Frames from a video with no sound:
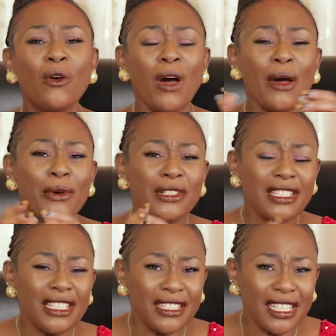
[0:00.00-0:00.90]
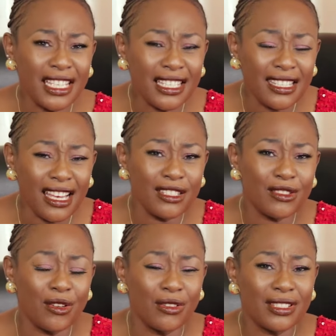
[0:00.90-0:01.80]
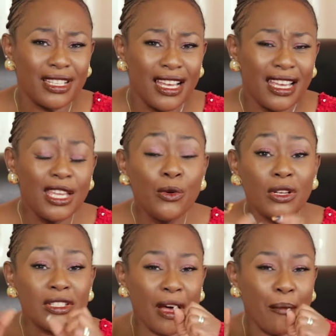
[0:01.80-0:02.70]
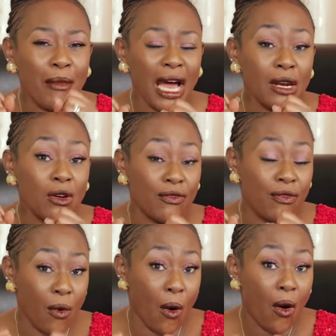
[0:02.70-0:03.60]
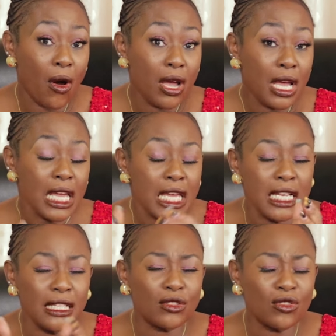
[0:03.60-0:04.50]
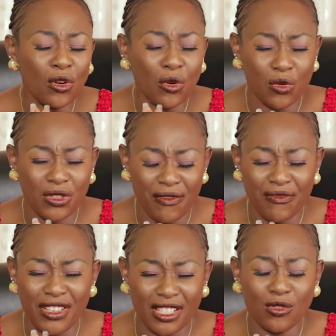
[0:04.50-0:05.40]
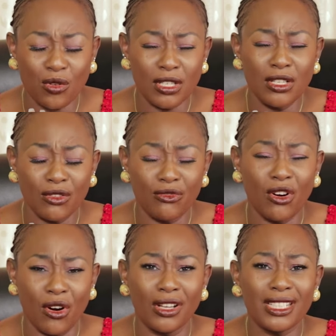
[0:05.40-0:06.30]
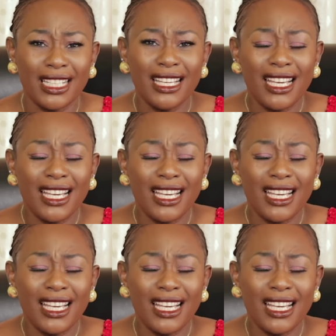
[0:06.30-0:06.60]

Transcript: Why was he singing such songs? He was a man of war. He saw the victory of God.